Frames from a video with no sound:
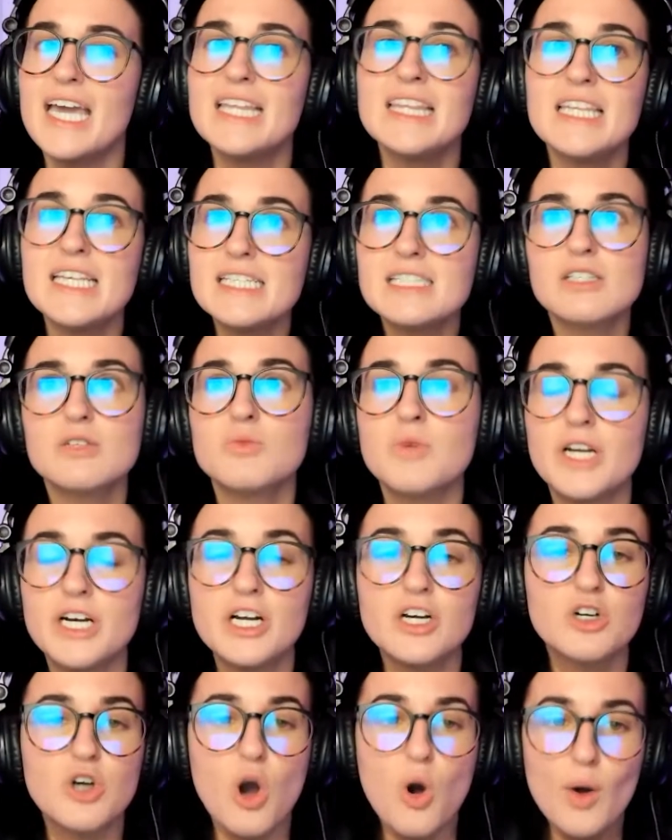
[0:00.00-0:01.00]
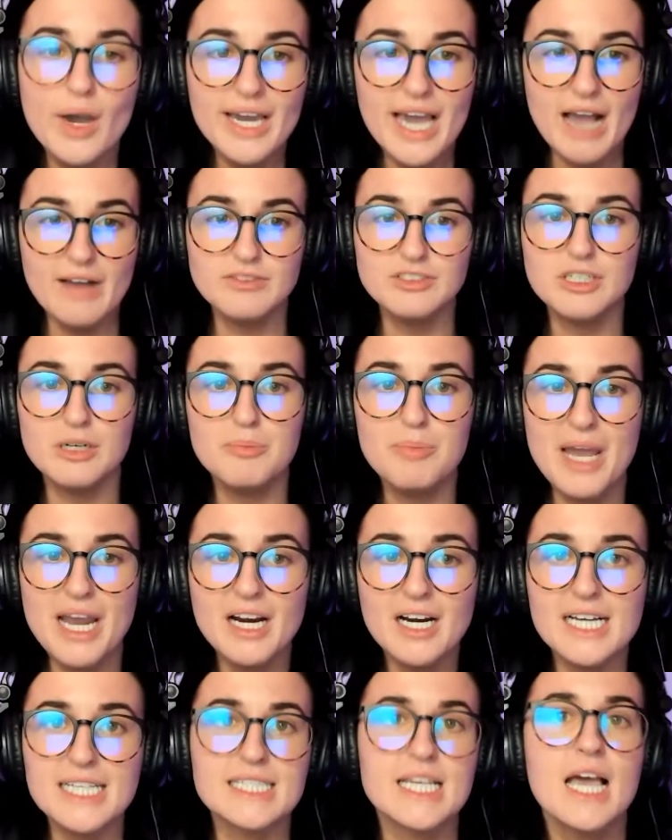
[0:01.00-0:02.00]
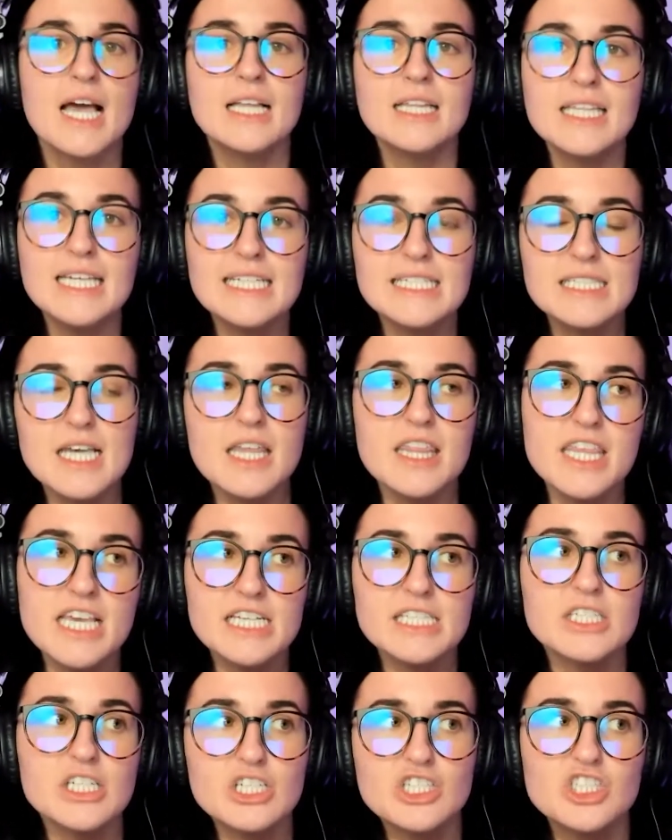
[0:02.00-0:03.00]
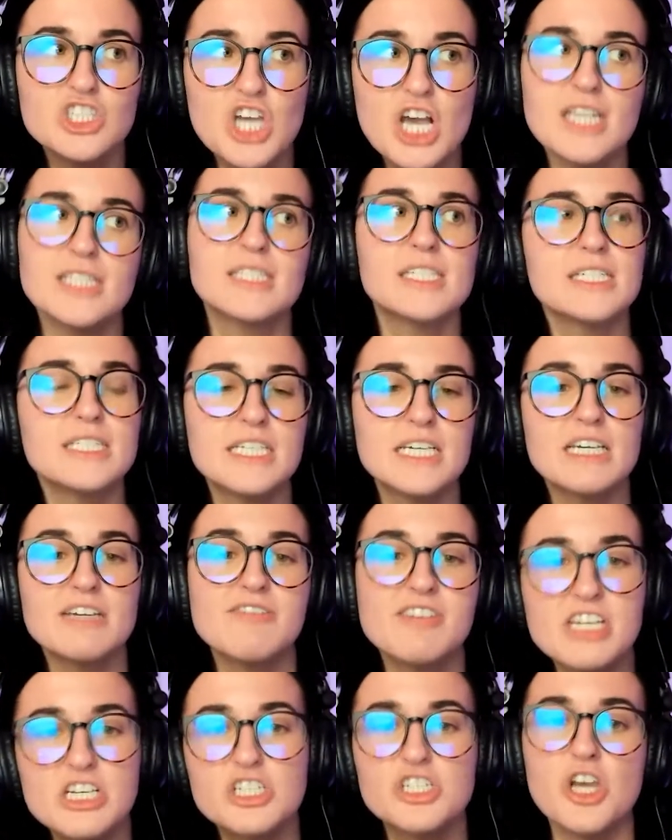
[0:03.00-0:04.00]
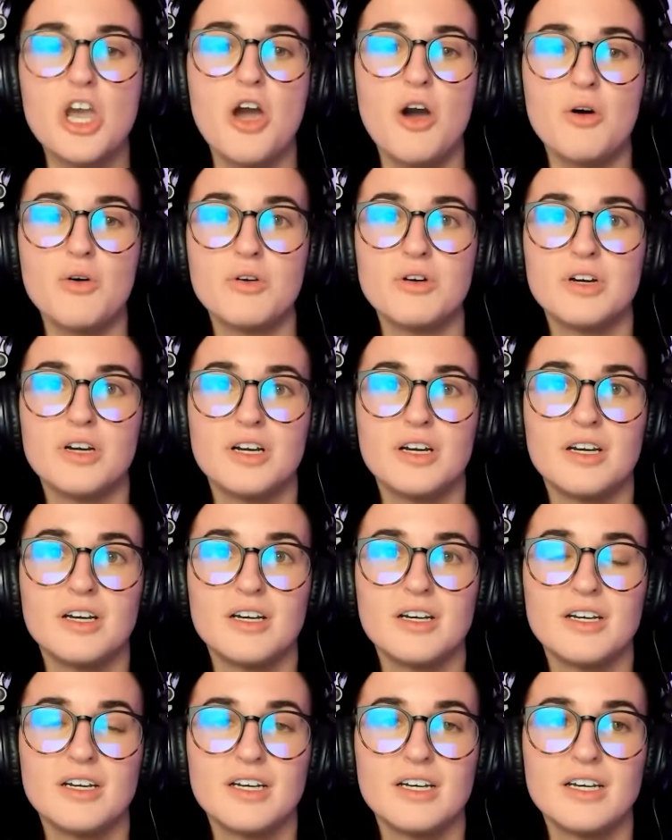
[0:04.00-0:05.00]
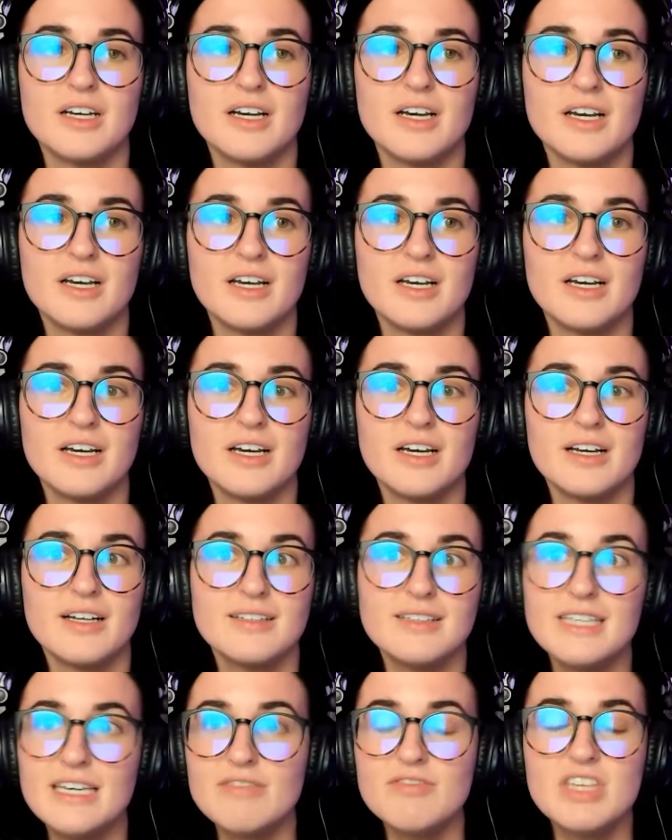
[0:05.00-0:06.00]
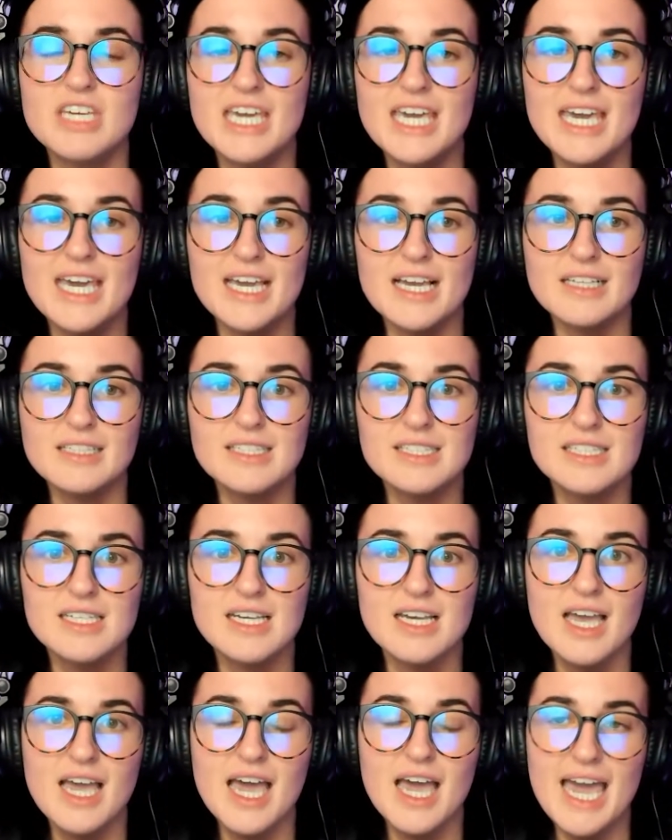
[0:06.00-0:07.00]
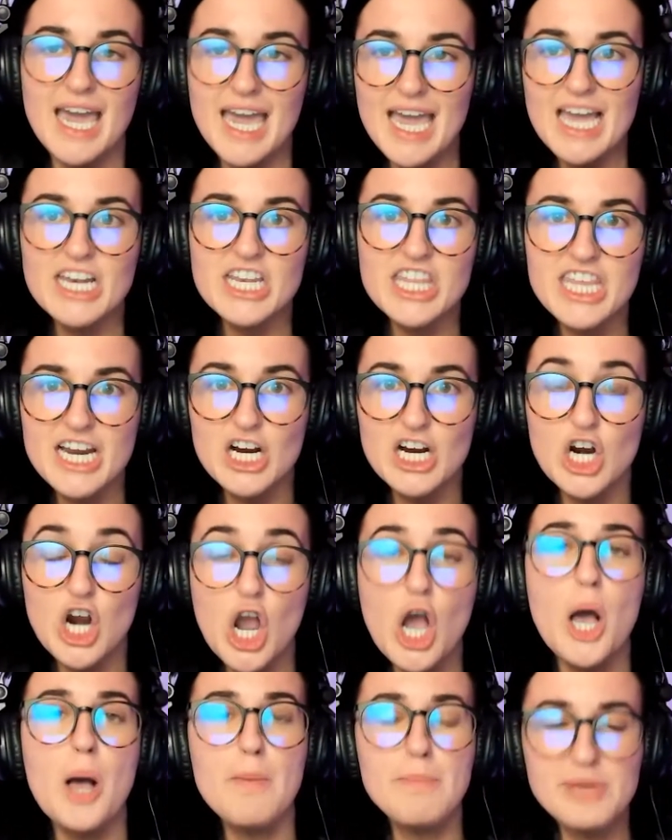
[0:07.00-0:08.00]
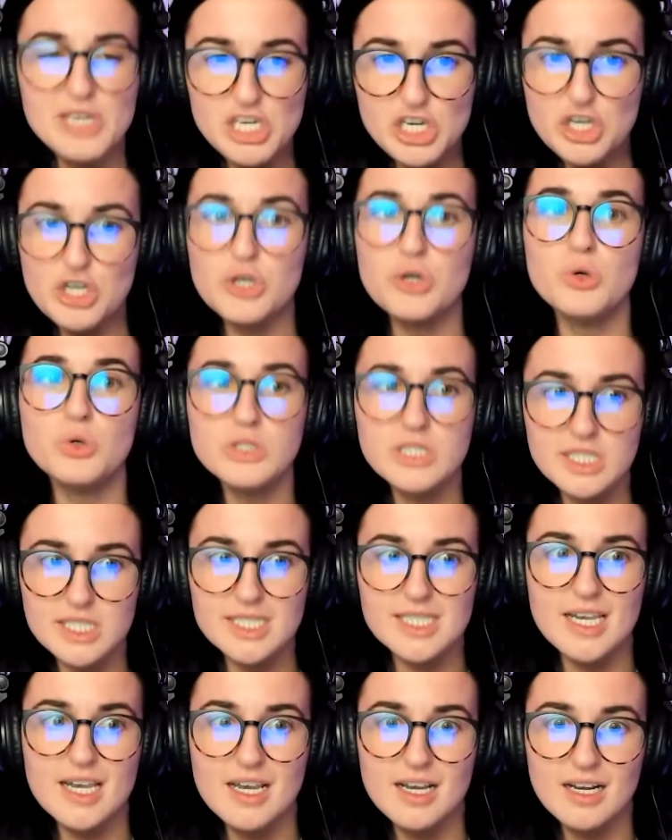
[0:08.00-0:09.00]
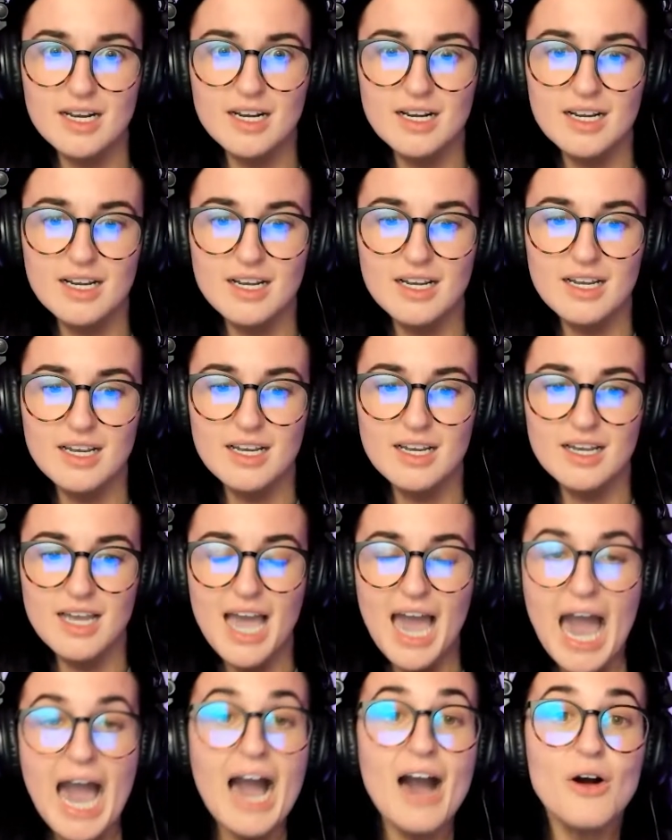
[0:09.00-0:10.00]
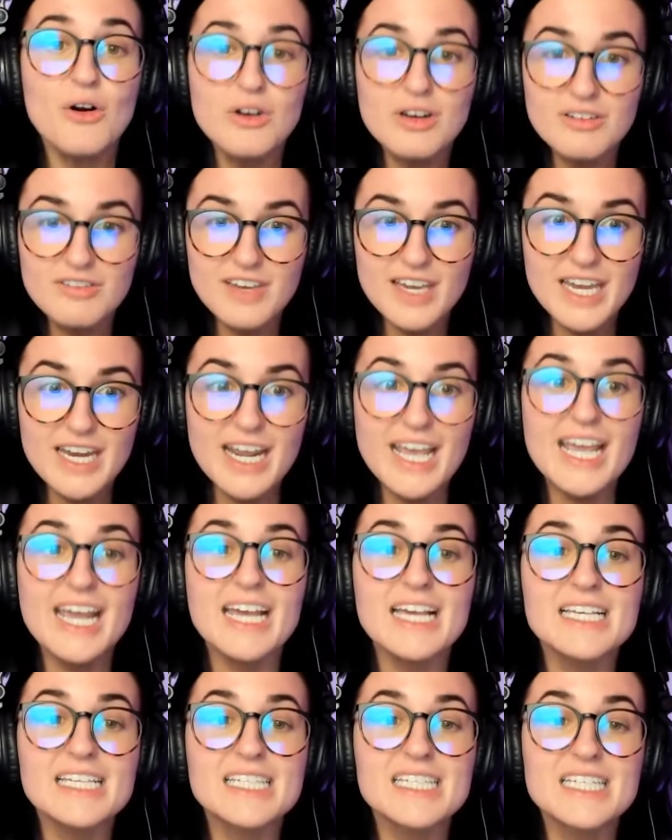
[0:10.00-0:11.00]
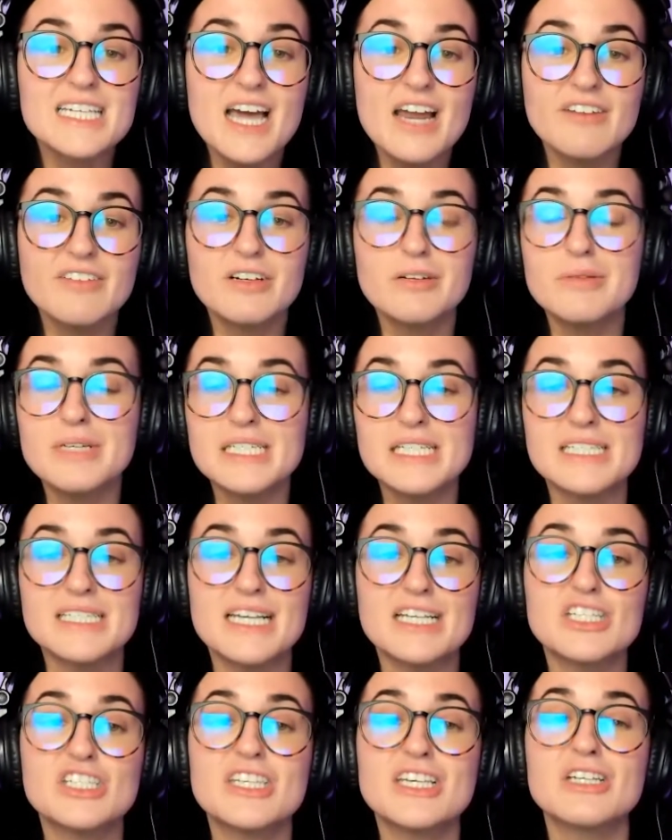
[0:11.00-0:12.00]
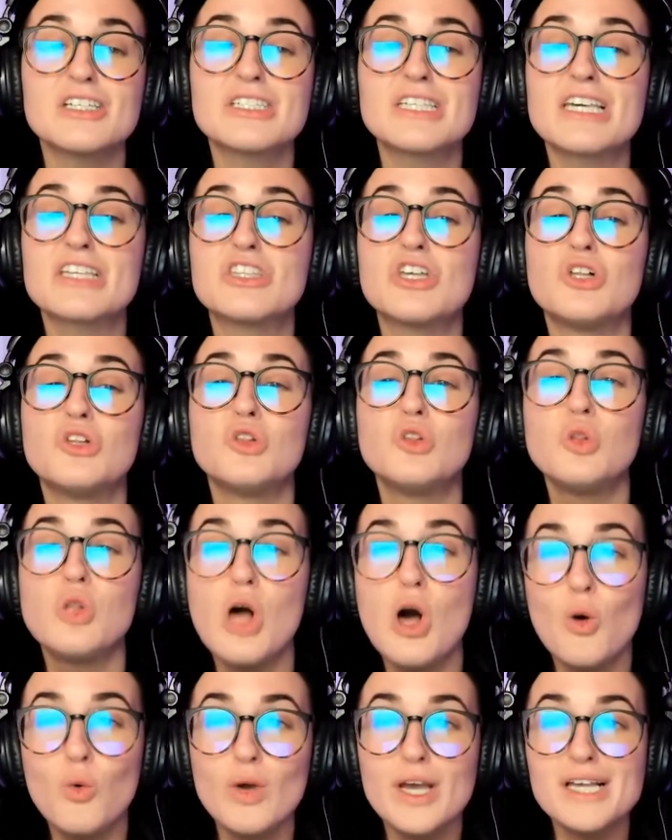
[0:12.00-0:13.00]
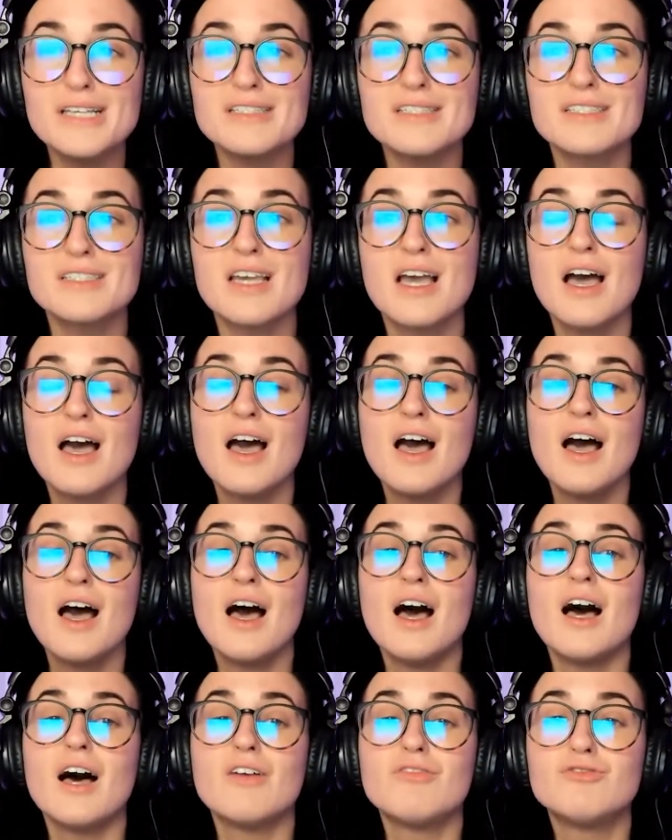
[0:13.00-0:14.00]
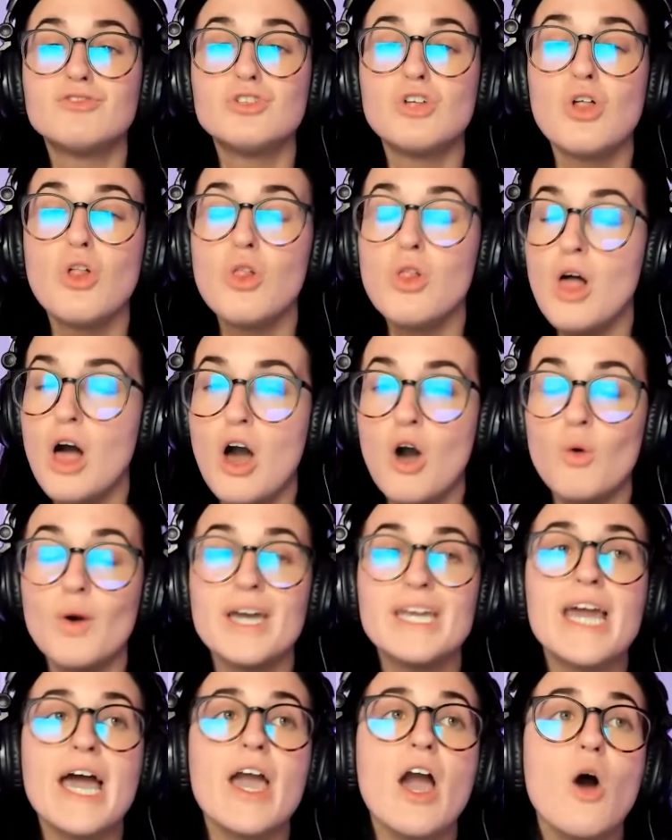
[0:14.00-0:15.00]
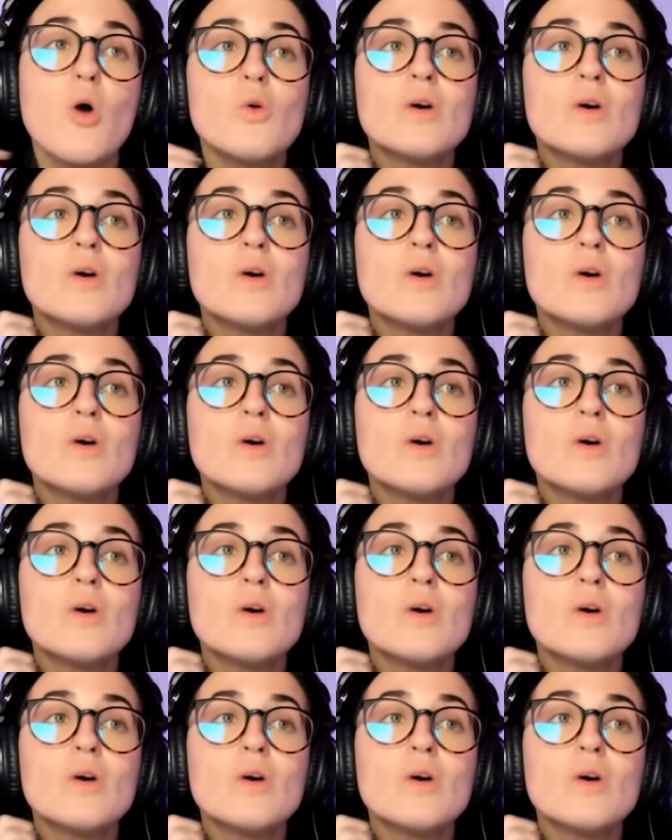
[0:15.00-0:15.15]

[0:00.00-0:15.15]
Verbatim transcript: in Lisa Rinna going after Paris? Lisa, this is just a TV show. Leave the kids and their abuse out of it. It is none of your business. I just think it's like the lowest of the low. And I